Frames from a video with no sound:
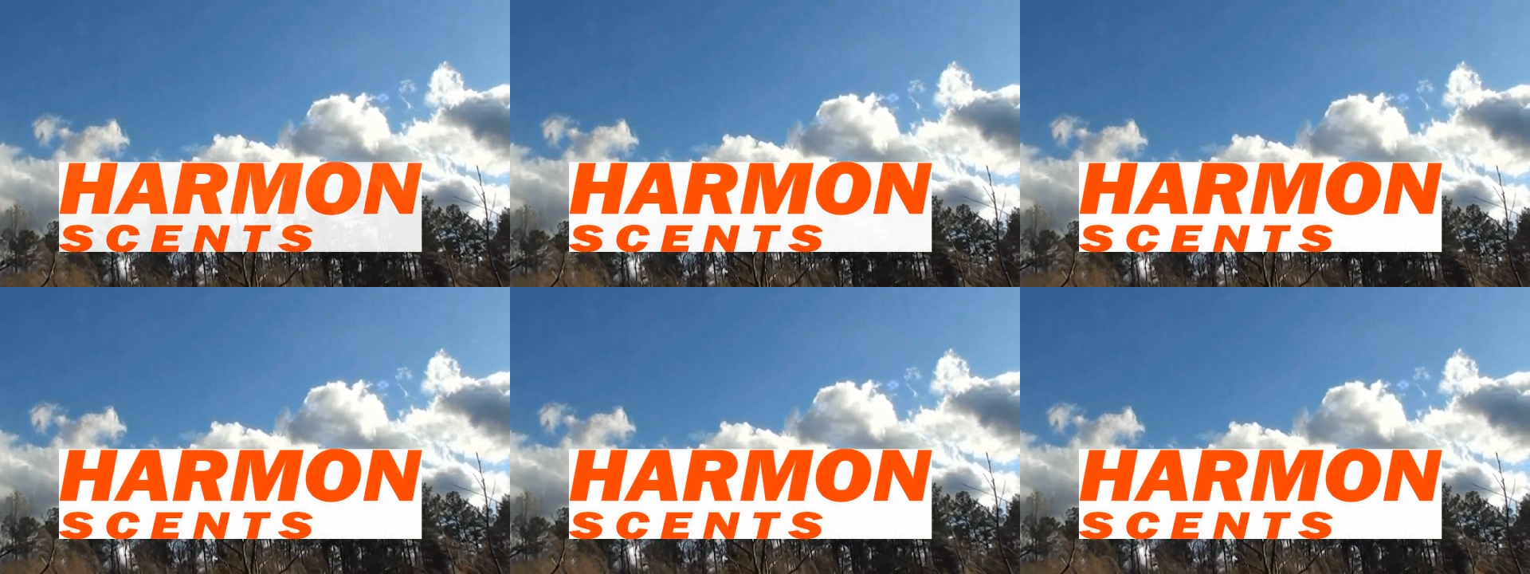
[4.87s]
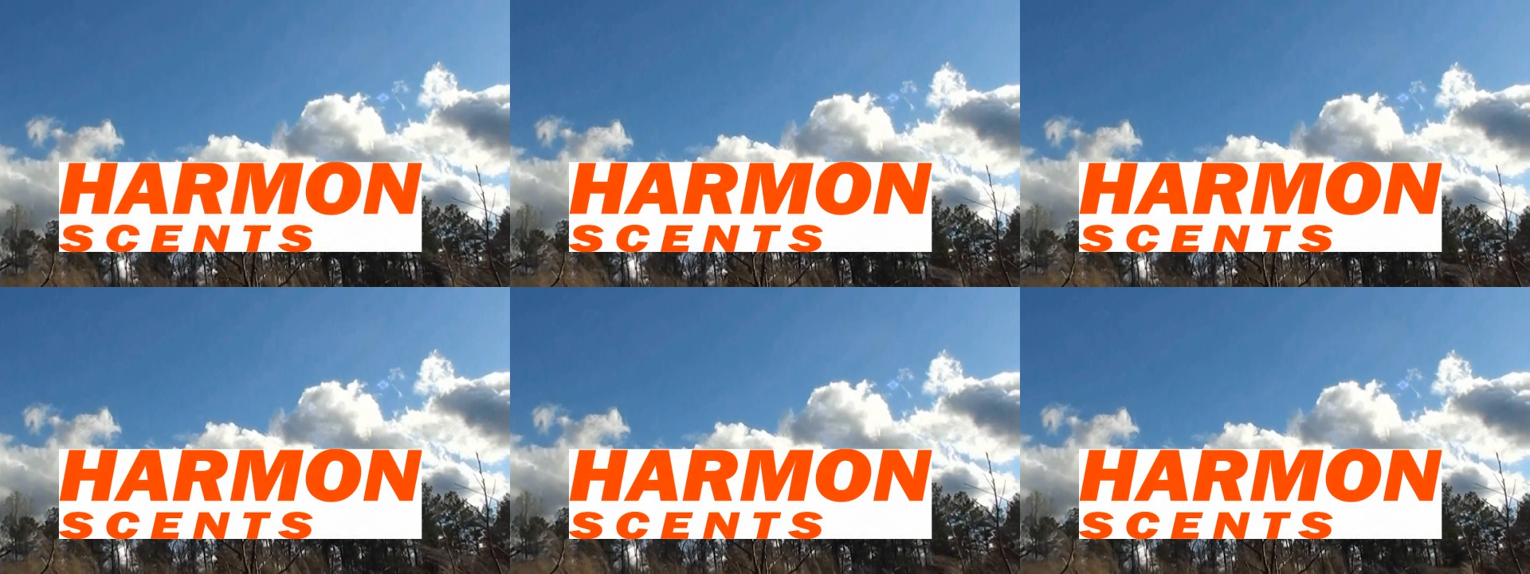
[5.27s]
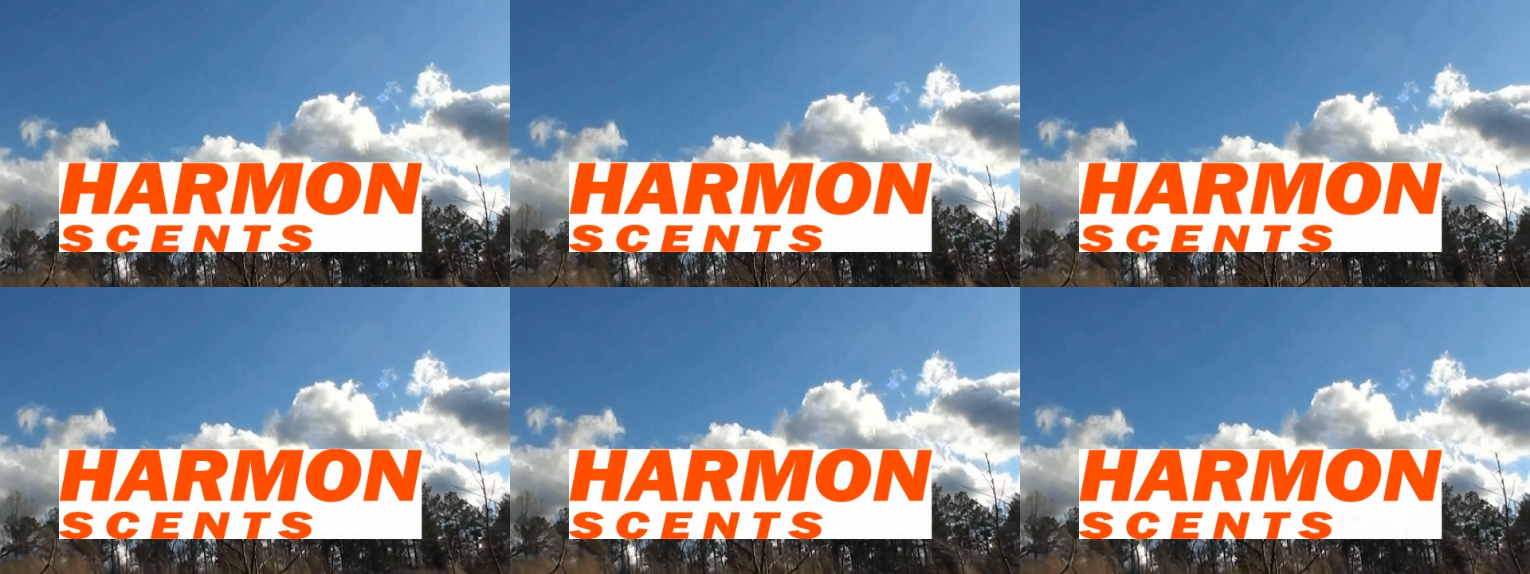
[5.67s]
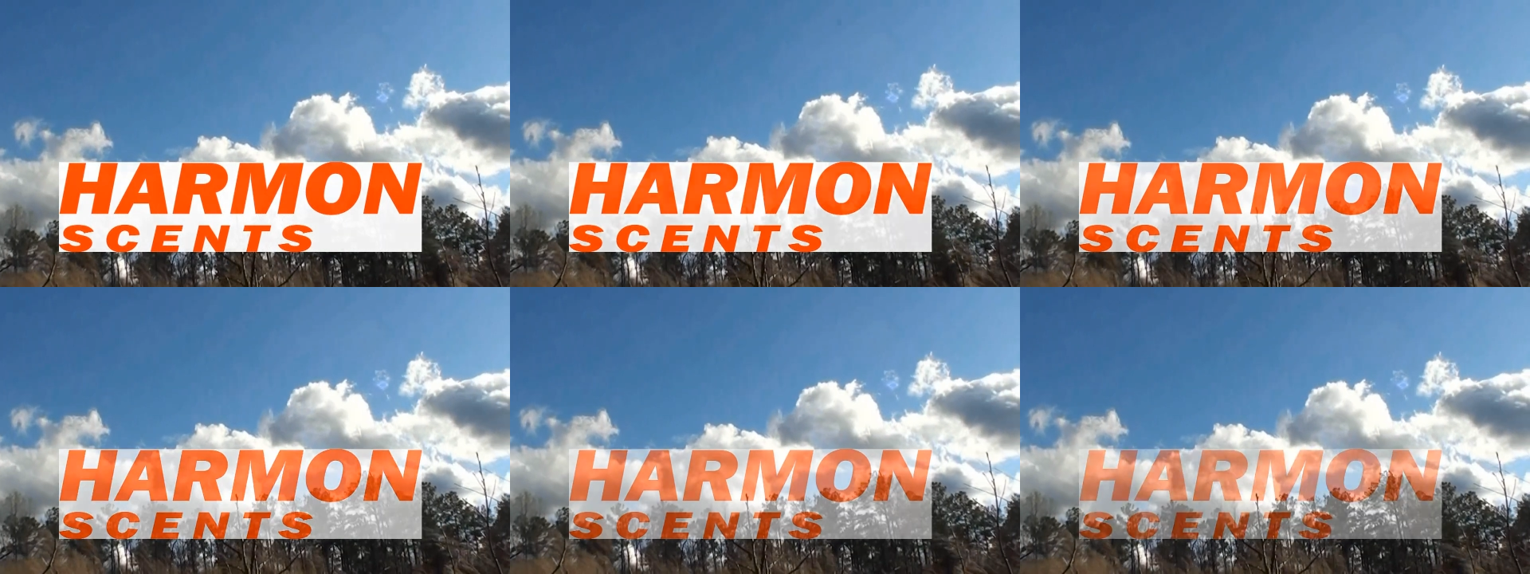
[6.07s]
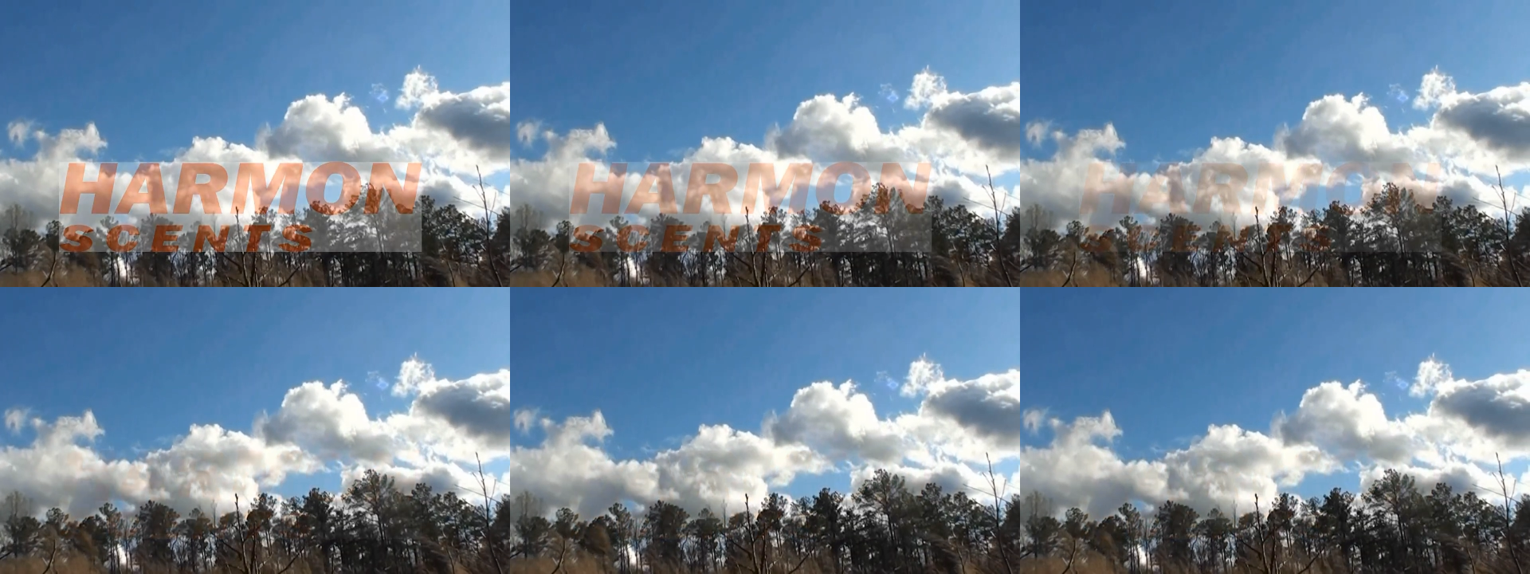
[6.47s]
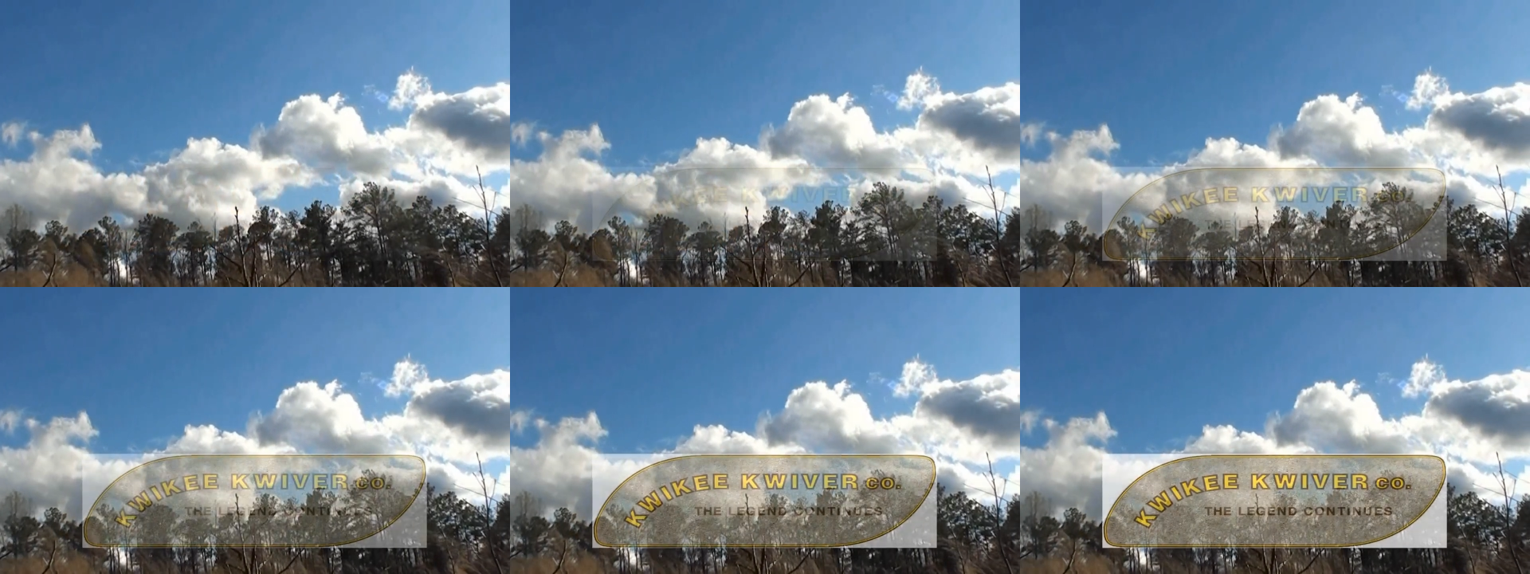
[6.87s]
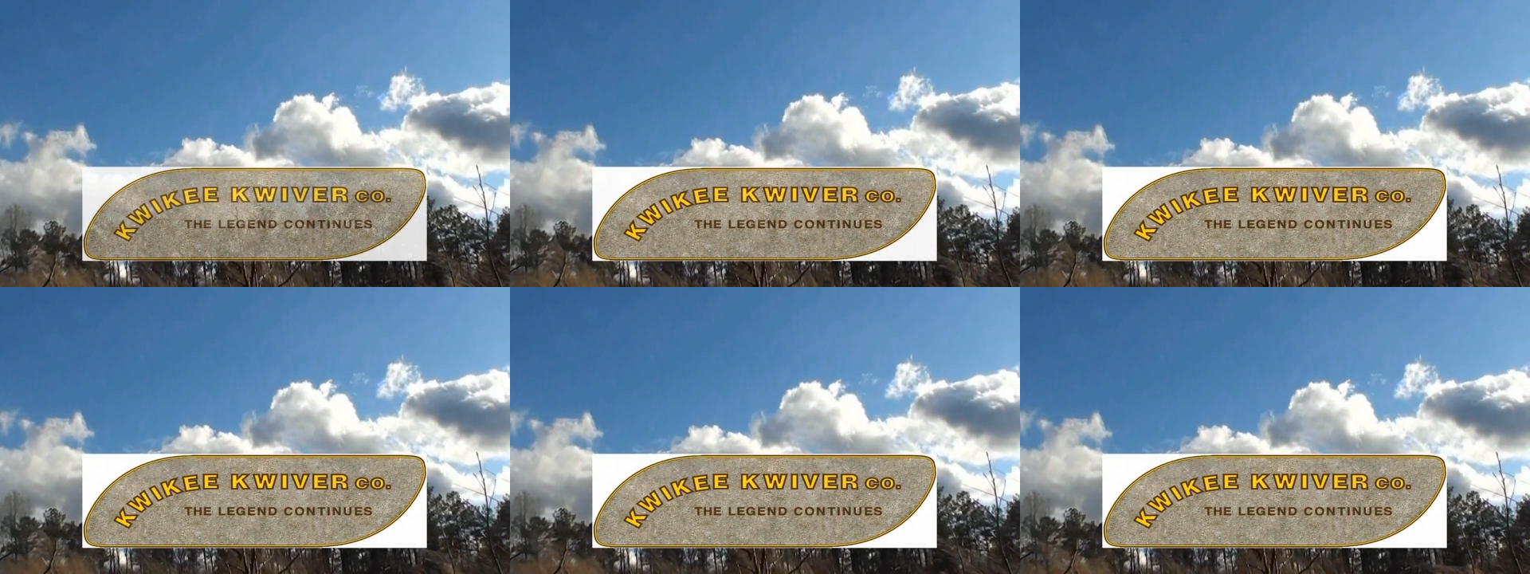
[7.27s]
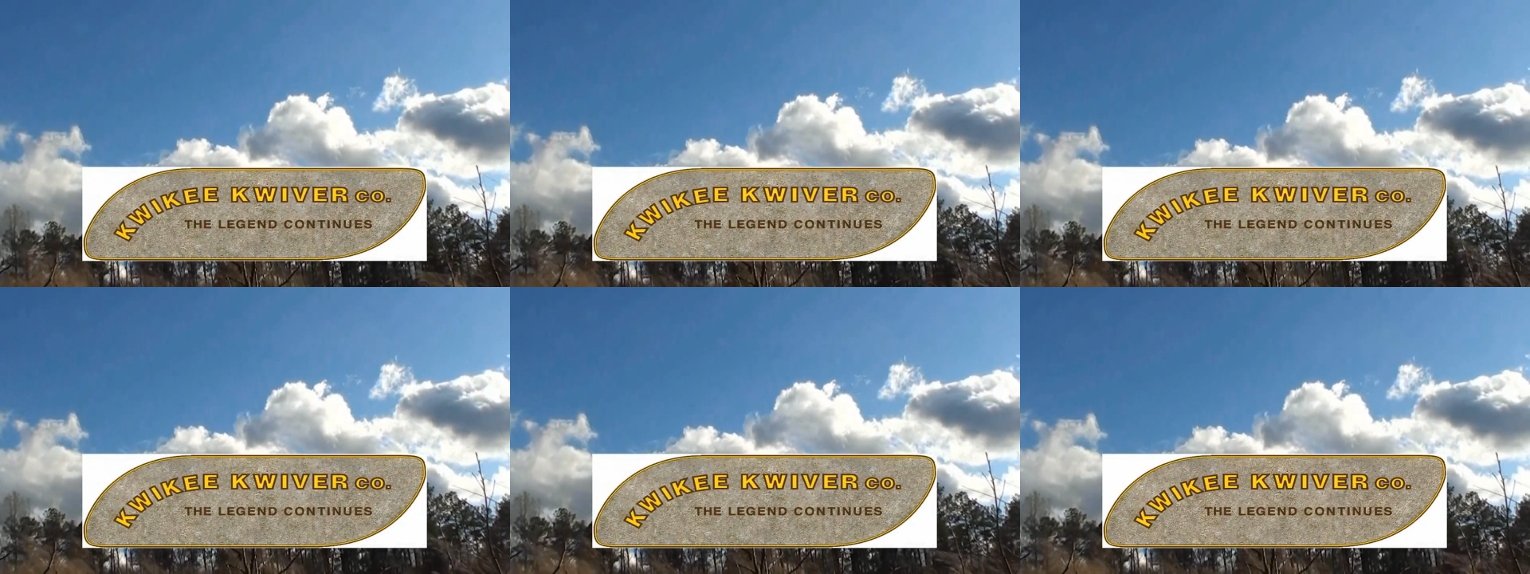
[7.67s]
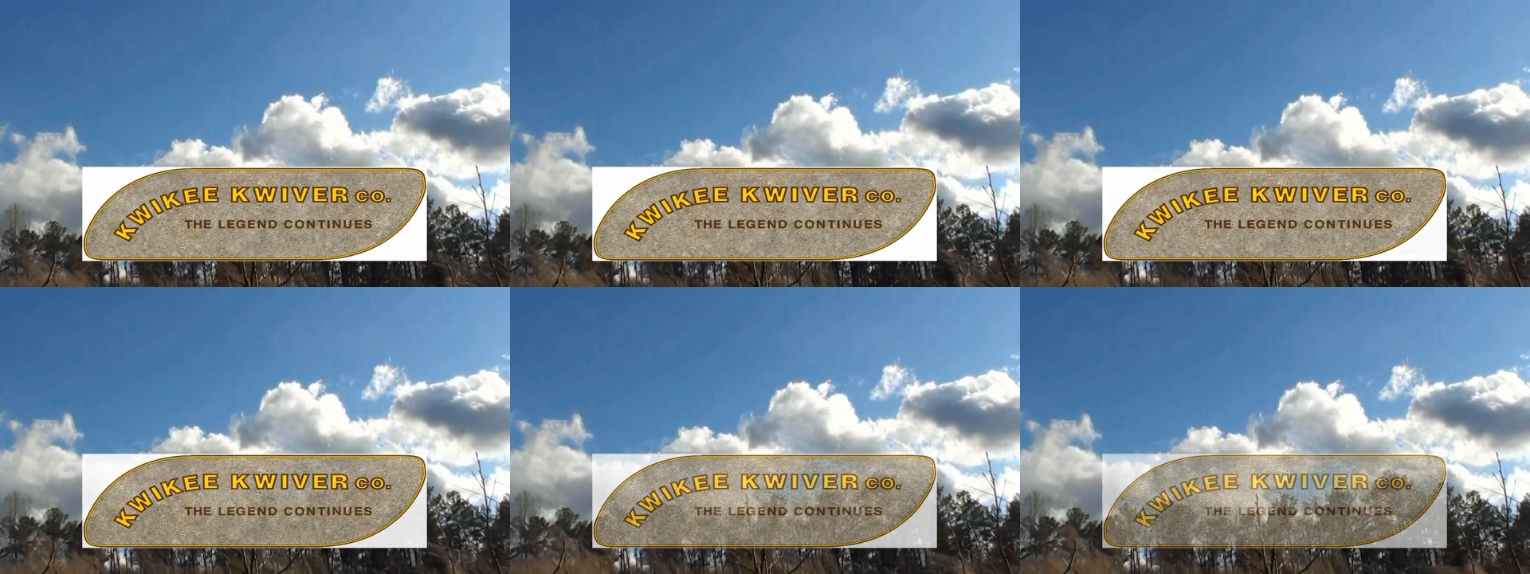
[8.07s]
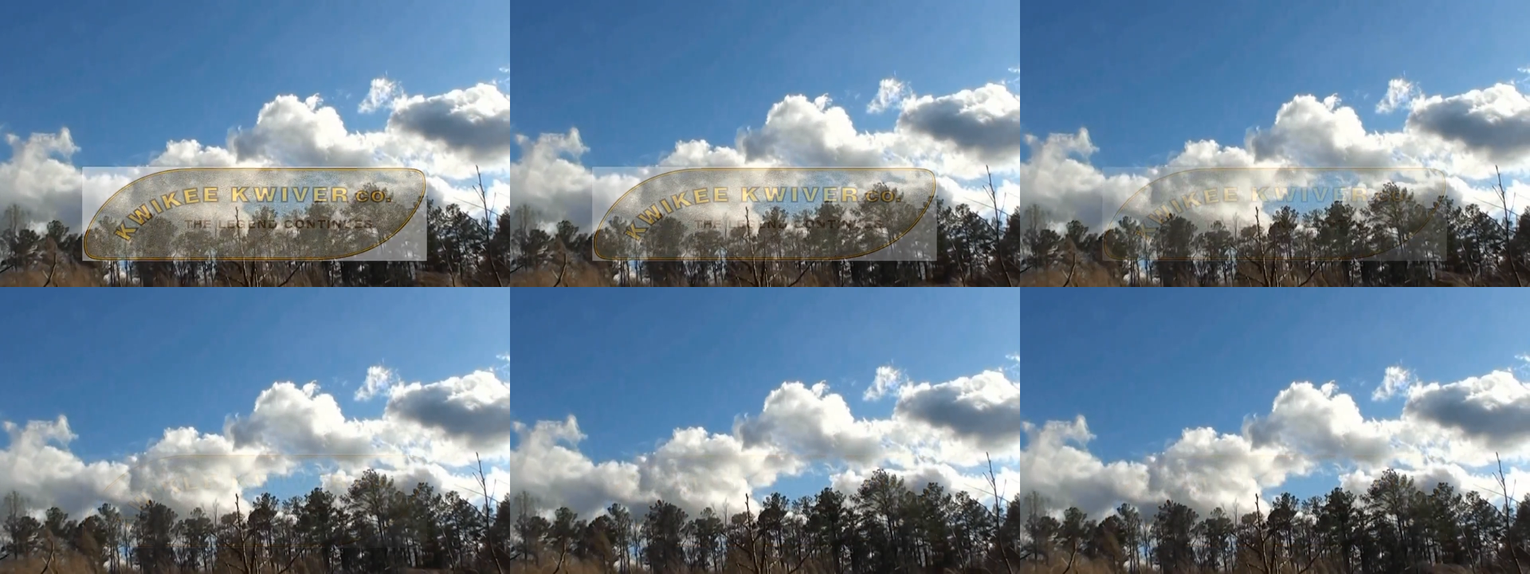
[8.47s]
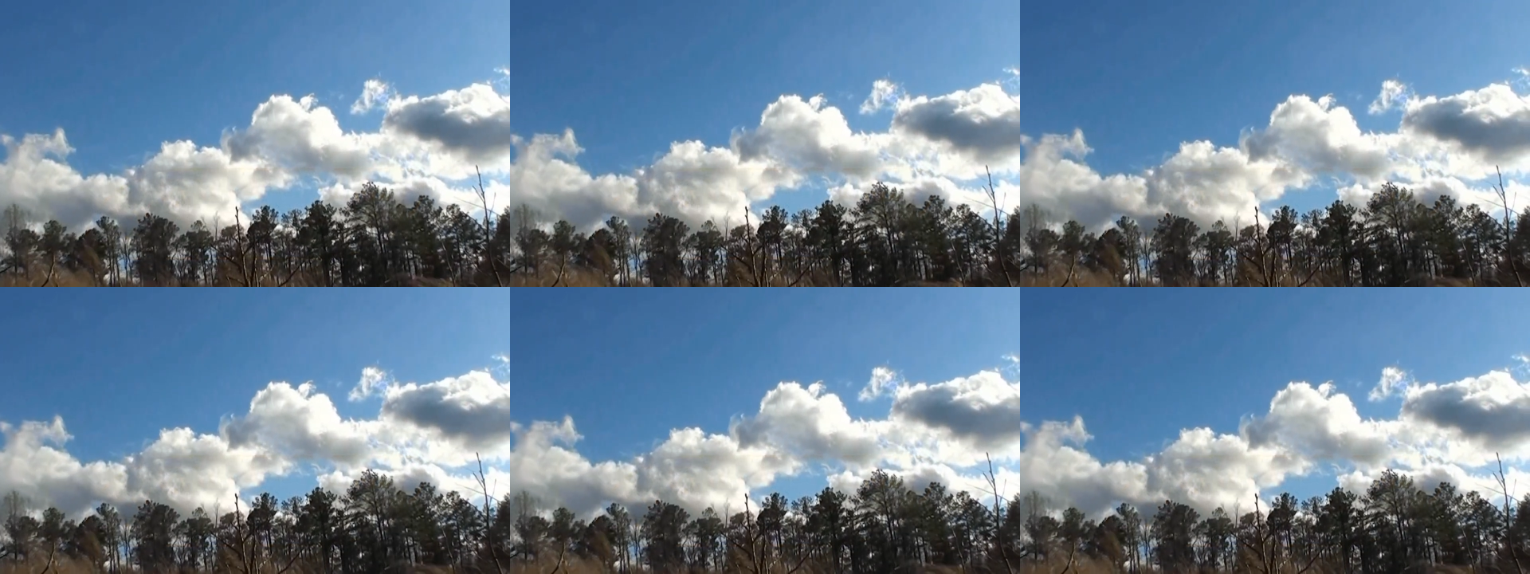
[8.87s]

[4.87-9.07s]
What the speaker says: Nobody's mouth can be seen.